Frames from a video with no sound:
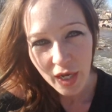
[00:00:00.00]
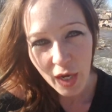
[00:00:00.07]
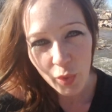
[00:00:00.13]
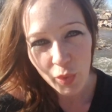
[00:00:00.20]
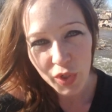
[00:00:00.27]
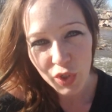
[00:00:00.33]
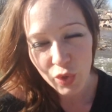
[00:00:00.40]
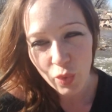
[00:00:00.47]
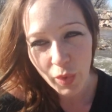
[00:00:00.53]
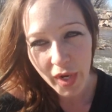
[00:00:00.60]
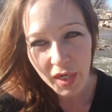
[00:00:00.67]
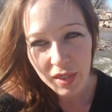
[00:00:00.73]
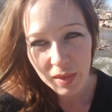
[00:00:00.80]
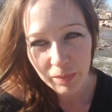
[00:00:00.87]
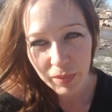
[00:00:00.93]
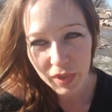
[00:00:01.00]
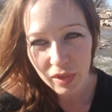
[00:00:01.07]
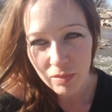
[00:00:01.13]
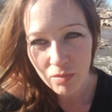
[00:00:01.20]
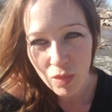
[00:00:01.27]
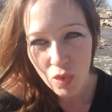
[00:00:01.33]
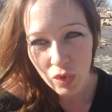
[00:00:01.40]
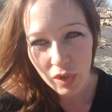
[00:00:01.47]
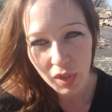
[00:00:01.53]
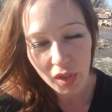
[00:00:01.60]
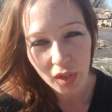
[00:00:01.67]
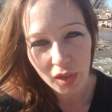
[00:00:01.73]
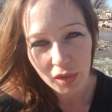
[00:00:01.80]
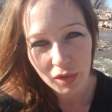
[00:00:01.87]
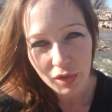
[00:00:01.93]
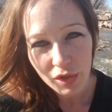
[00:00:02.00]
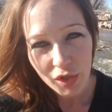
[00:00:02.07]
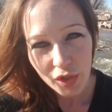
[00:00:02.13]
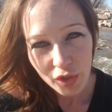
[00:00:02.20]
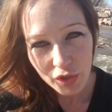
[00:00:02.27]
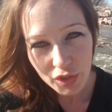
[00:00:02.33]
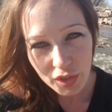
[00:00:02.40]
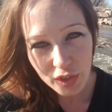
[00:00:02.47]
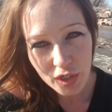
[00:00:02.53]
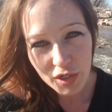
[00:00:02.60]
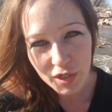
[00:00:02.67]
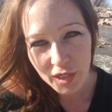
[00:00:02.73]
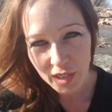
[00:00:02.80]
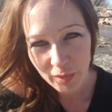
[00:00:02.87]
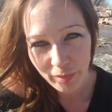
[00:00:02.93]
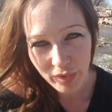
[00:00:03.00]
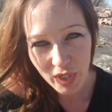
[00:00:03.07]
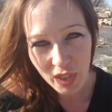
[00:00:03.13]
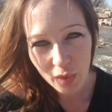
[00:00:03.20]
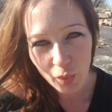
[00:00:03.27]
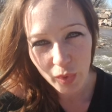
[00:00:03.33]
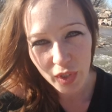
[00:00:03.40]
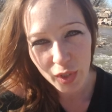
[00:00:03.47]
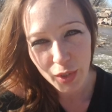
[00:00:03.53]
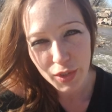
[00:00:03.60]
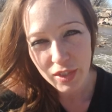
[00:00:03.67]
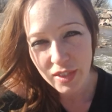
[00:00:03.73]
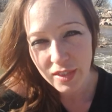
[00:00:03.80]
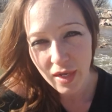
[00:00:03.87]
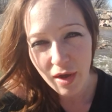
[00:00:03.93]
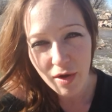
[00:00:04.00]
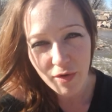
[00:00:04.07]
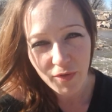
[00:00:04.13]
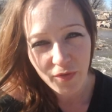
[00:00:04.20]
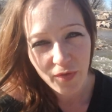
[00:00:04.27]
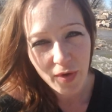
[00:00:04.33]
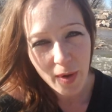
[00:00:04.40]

And when you wake up in the morning, you're still going to be with yourself.